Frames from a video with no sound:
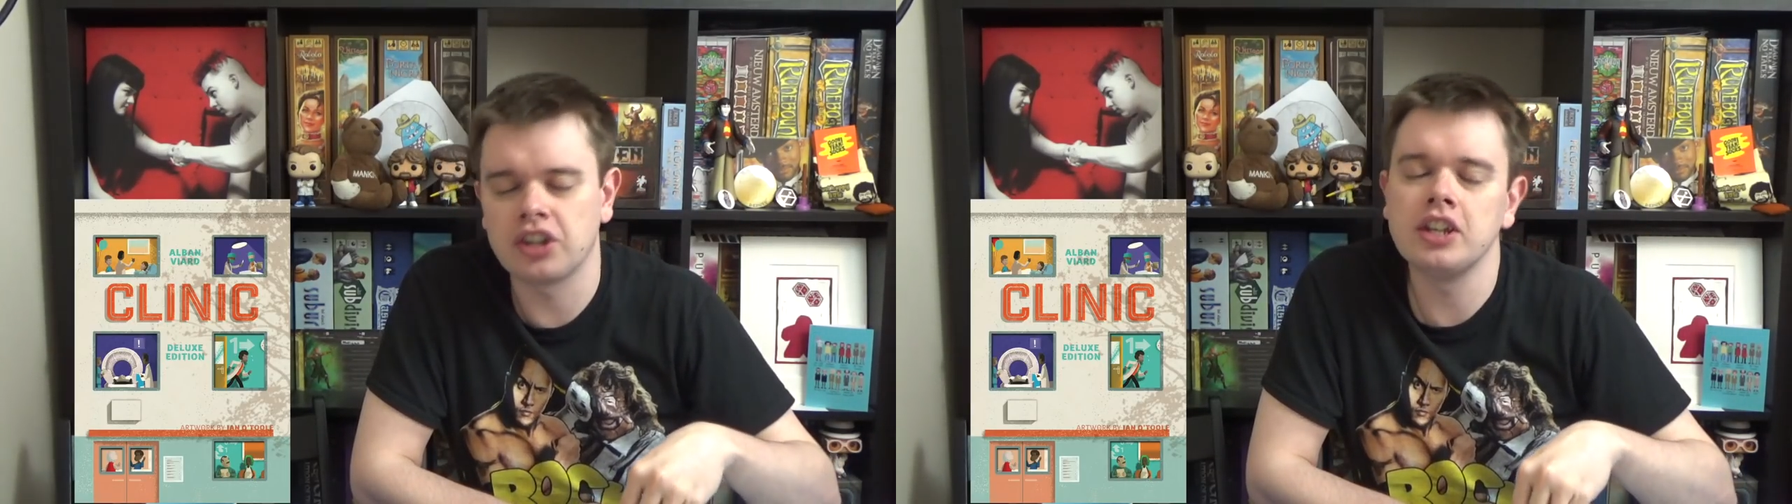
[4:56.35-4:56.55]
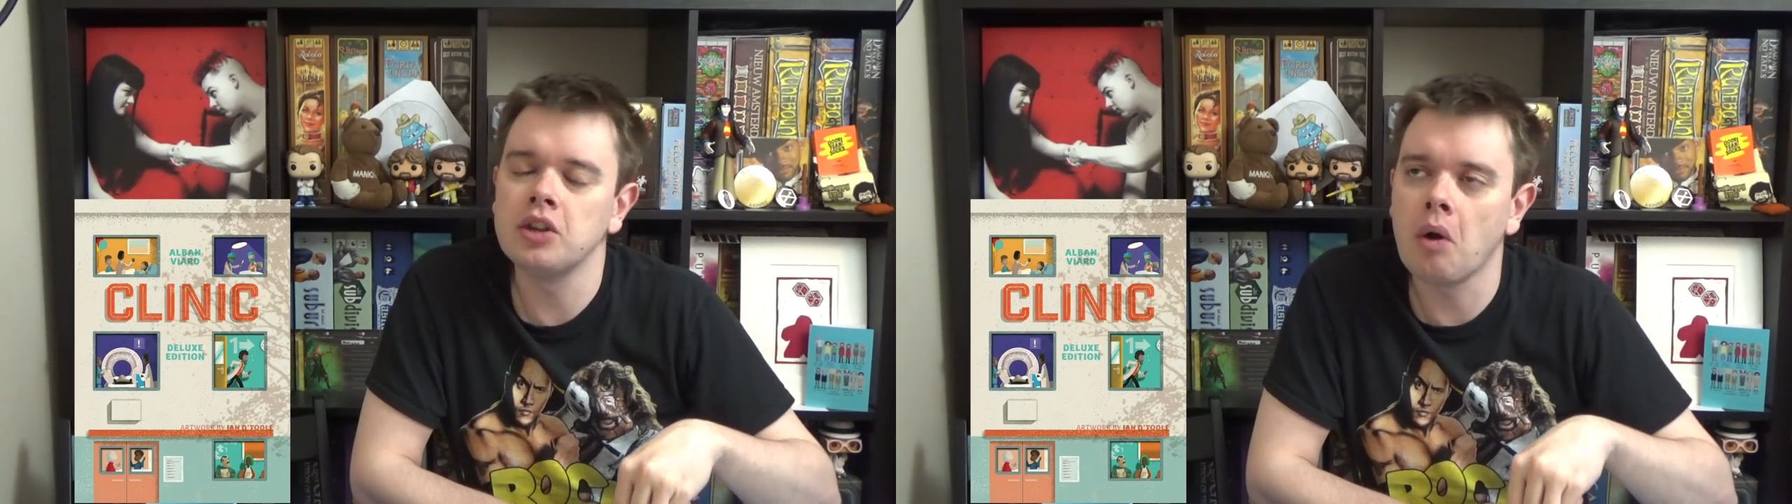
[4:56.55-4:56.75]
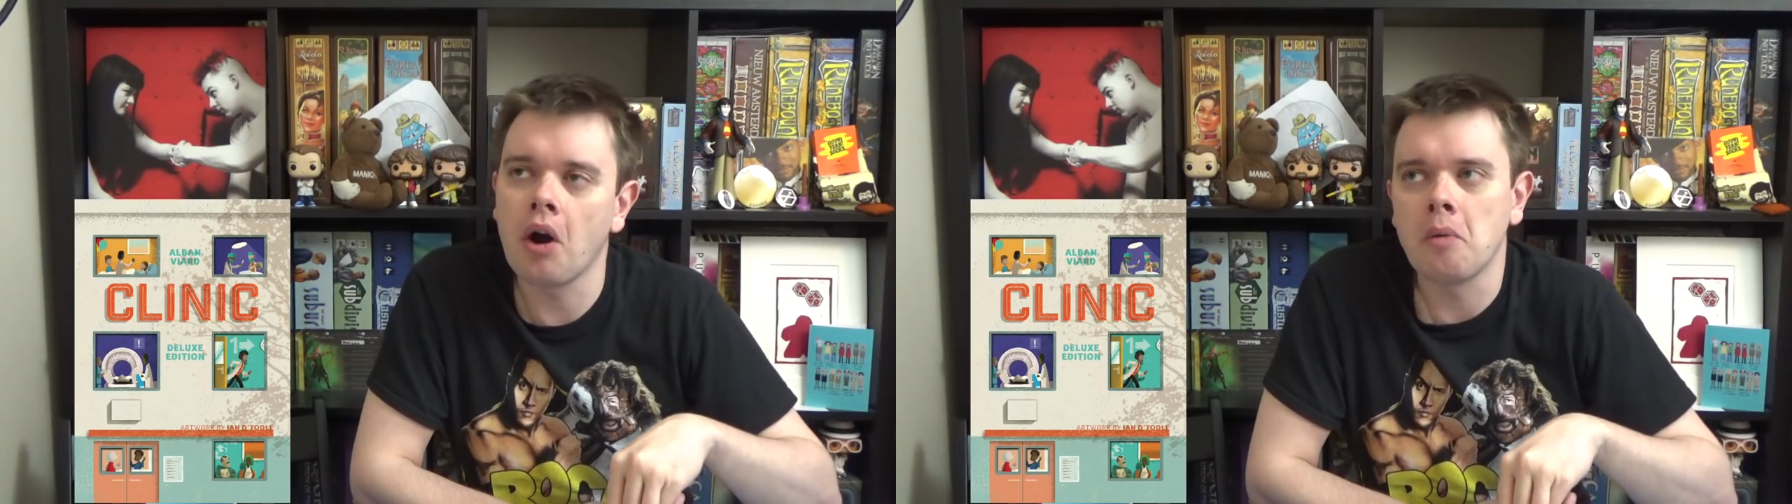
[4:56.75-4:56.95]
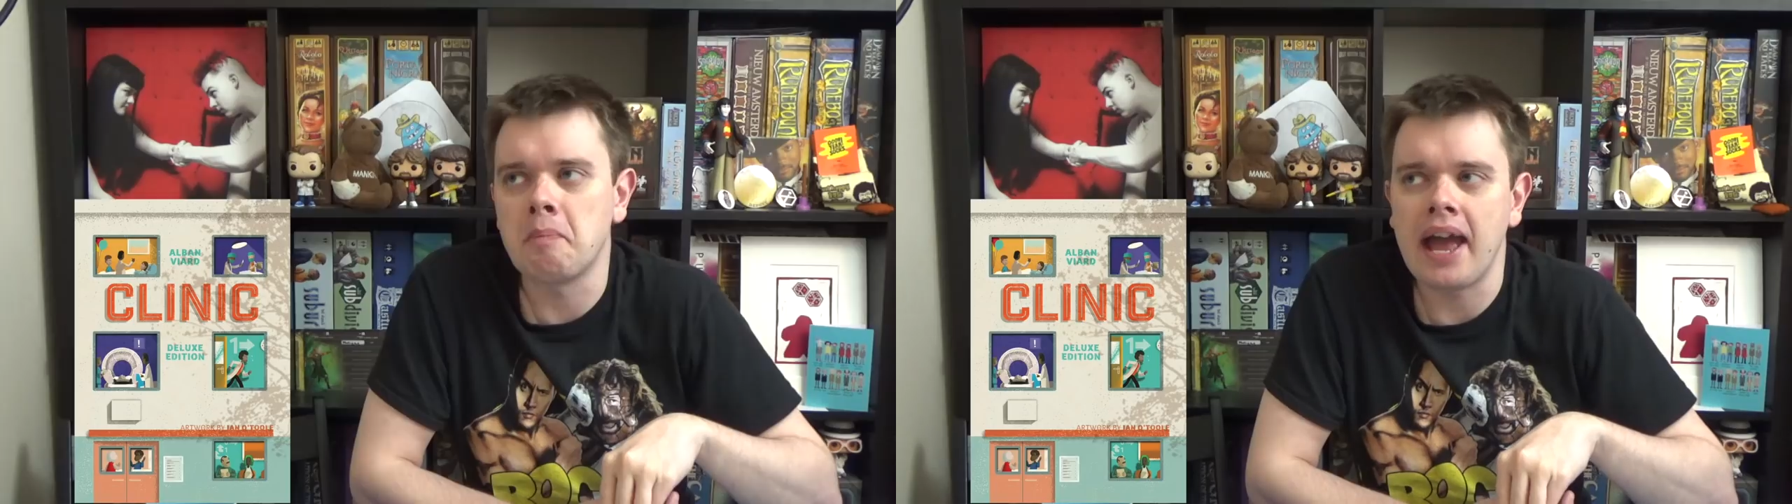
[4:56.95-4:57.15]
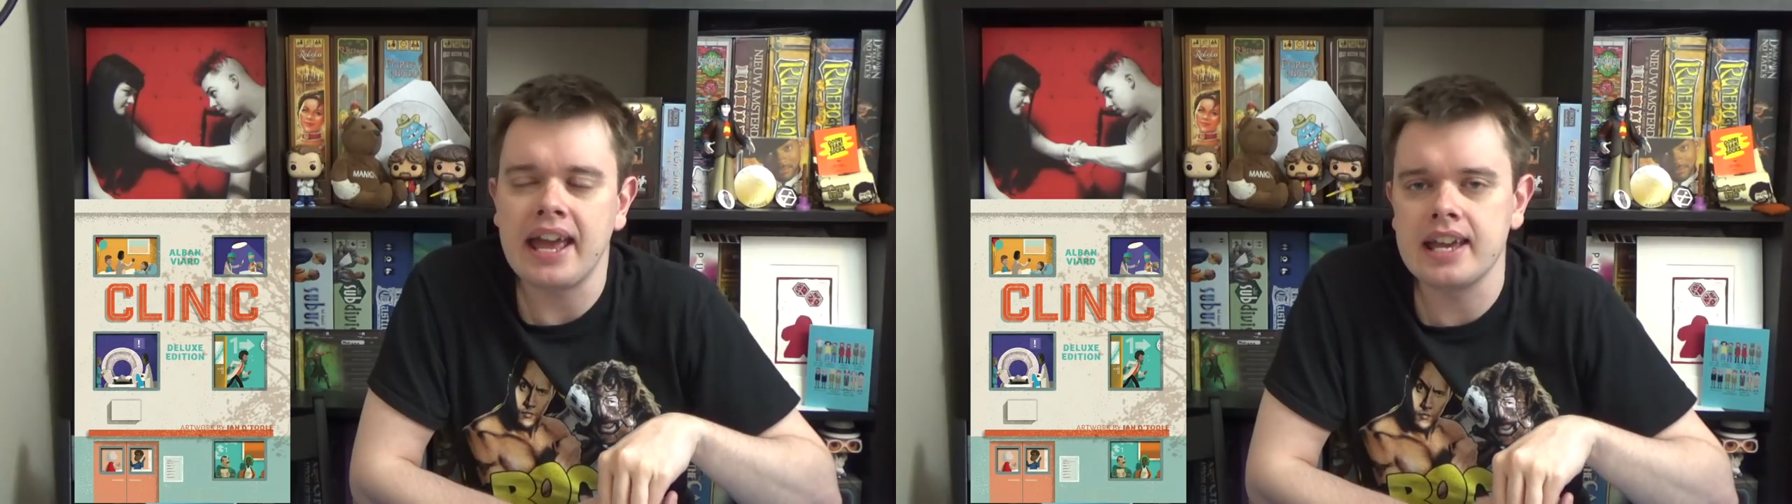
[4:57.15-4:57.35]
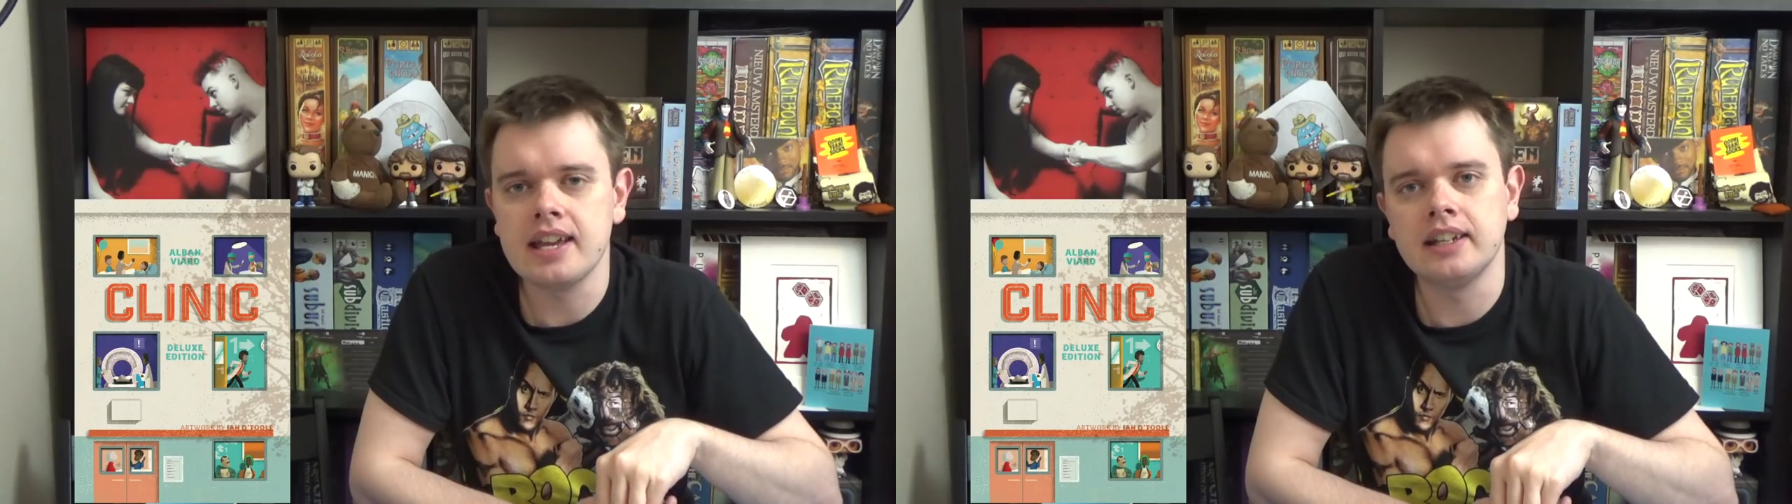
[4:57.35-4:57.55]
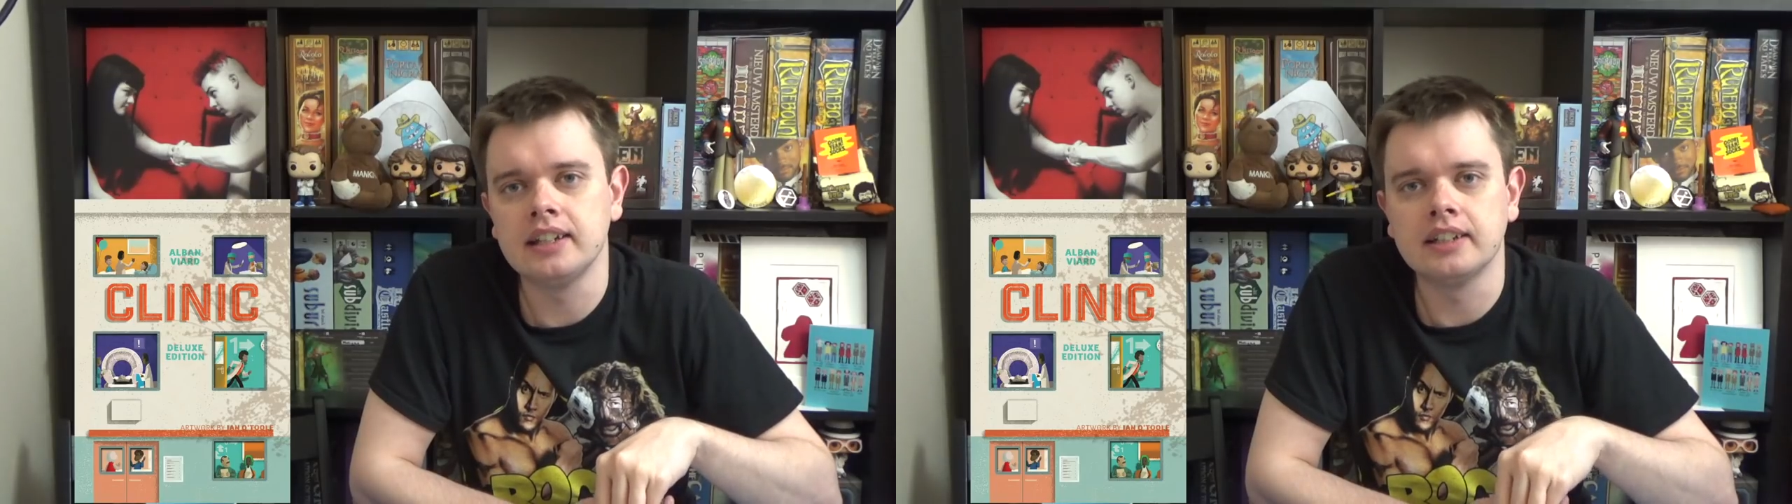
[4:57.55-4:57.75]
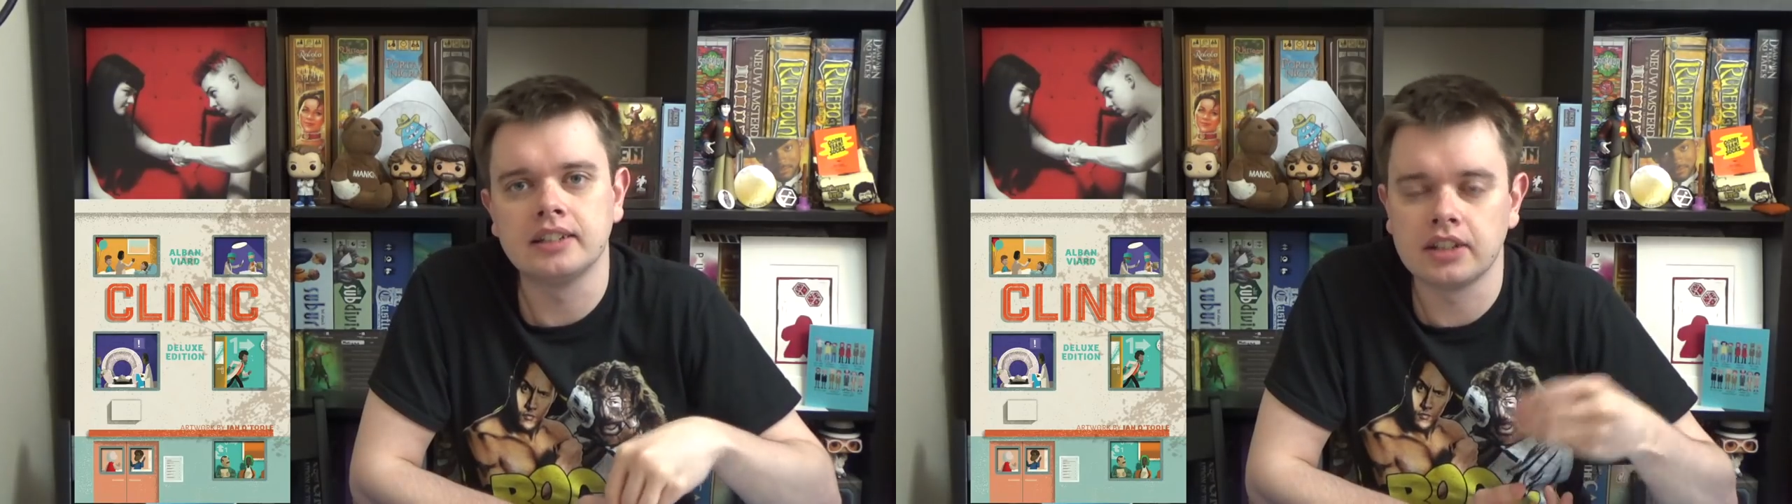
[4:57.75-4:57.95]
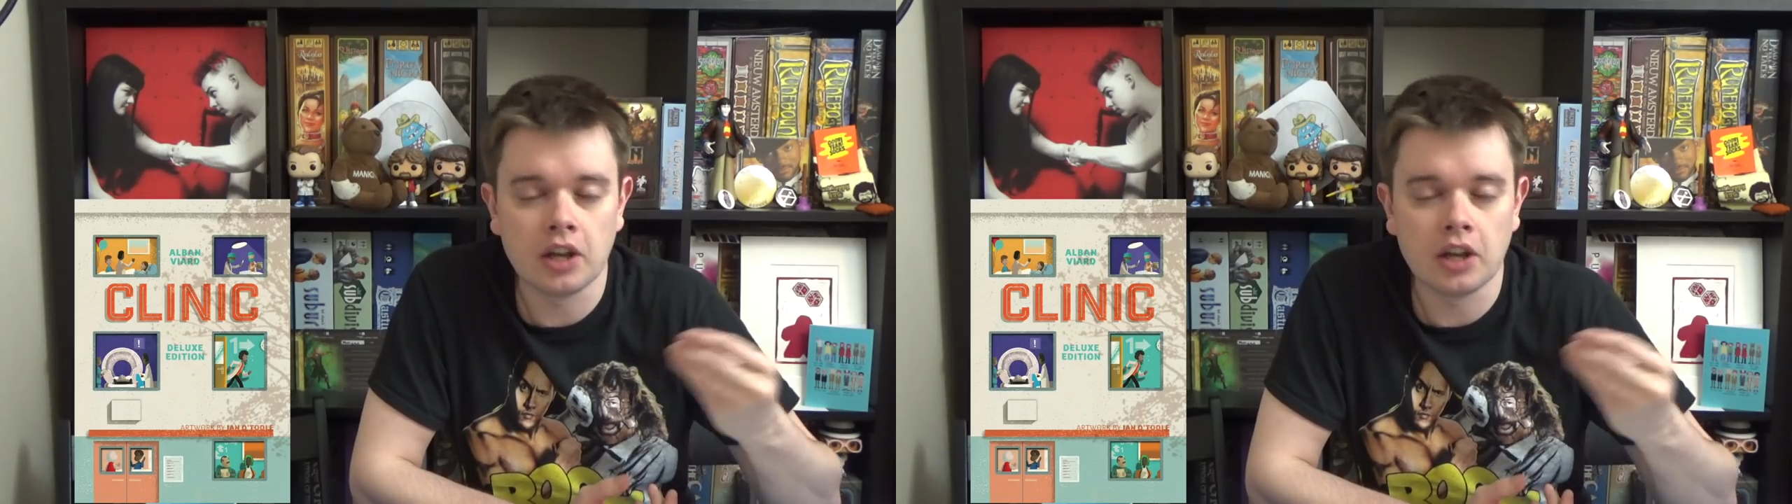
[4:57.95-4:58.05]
that you are paying,